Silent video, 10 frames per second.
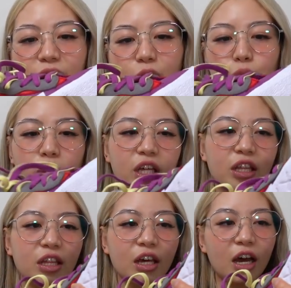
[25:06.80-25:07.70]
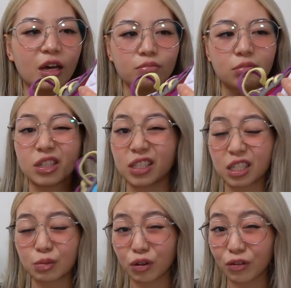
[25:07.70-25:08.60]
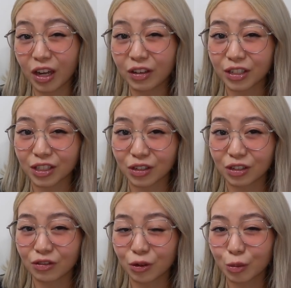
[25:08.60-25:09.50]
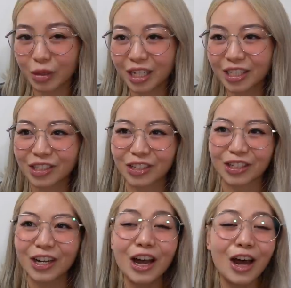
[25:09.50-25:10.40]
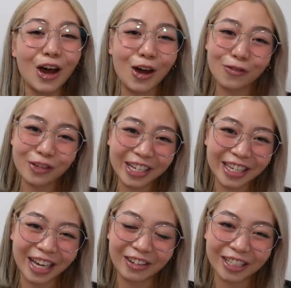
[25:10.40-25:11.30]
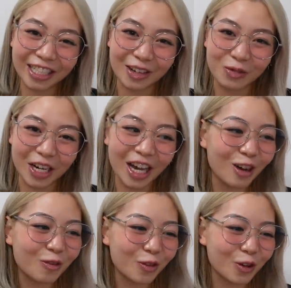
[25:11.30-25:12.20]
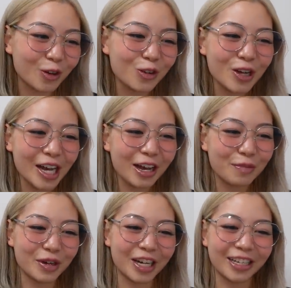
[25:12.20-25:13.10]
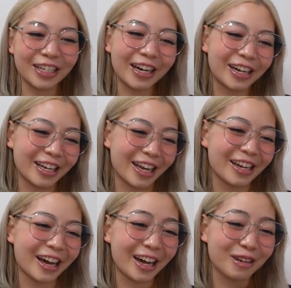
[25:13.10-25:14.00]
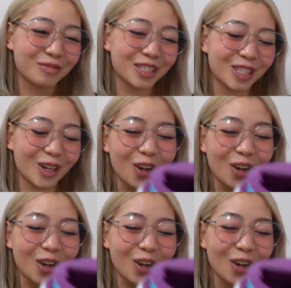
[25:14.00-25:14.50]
of the width, the 6.5 is good for me. So hopefully that was somewhat helpful. But yeah, again, I'm so